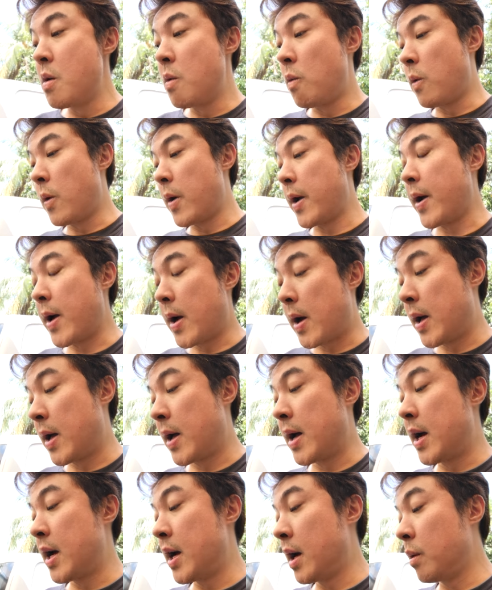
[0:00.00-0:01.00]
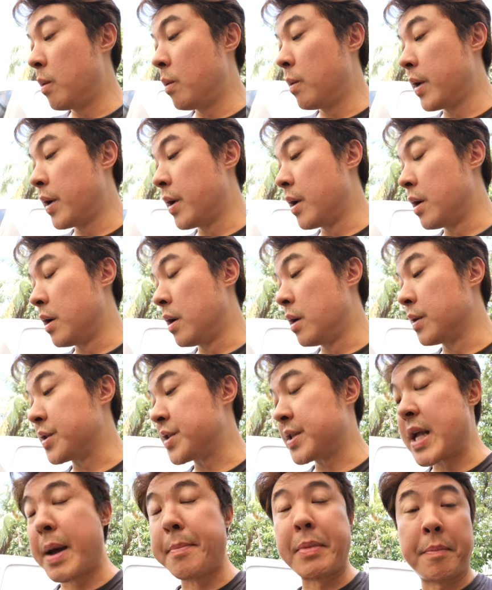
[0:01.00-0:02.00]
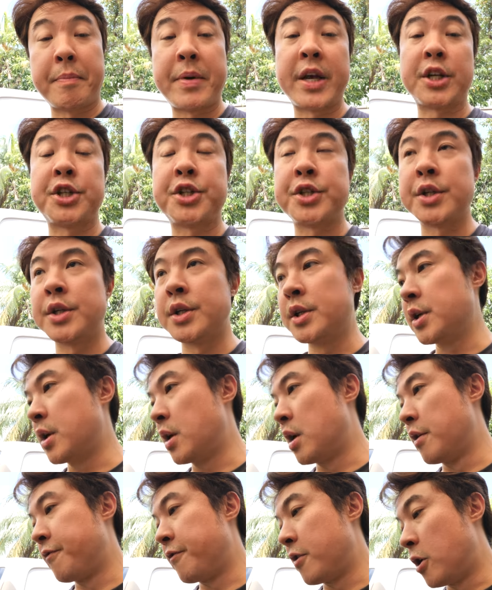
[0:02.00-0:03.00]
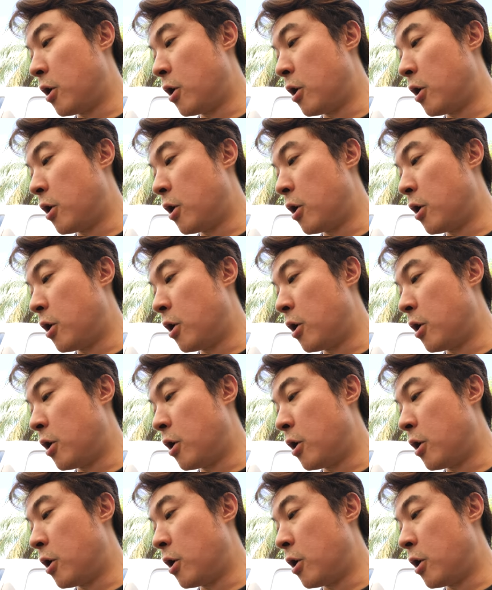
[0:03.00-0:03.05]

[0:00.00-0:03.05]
where I will snap a picture of